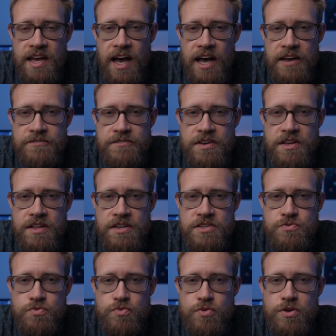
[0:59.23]
I feel
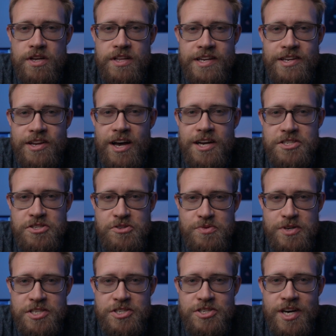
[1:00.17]
is really not
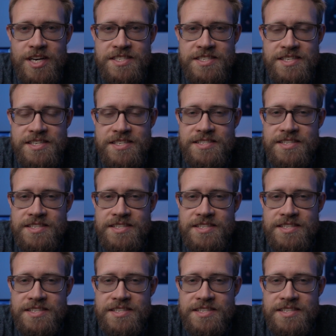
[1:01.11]
doing justice